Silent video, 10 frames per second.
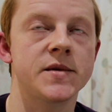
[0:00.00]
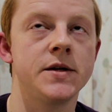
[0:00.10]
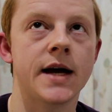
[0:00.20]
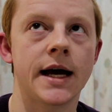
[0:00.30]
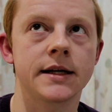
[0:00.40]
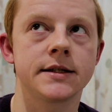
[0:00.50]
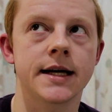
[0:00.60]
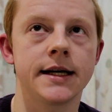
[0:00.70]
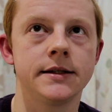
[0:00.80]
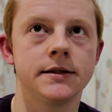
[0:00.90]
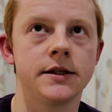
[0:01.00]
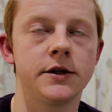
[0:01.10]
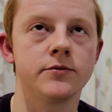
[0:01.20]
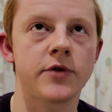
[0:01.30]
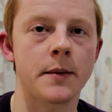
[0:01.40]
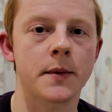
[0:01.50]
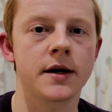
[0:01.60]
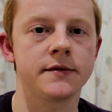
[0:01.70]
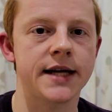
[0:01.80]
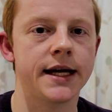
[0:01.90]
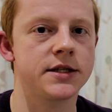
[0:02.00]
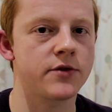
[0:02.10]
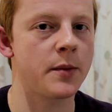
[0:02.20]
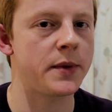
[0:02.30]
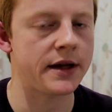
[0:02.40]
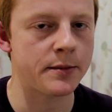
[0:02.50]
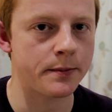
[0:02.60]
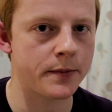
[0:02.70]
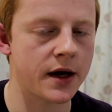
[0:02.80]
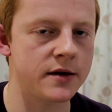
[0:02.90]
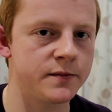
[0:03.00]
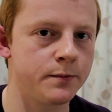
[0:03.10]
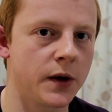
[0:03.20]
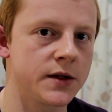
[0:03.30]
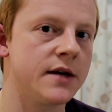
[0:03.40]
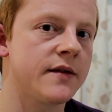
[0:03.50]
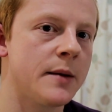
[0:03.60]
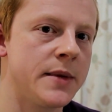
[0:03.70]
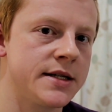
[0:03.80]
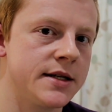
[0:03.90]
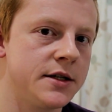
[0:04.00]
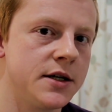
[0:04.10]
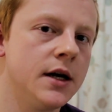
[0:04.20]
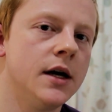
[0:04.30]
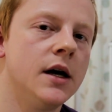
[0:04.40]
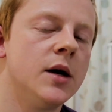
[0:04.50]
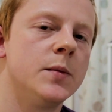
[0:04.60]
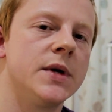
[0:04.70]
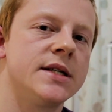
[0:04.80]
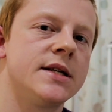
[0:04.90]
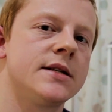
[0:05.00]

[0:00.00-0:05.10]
you can wrap kind of data up in the kind of body of that message, but it's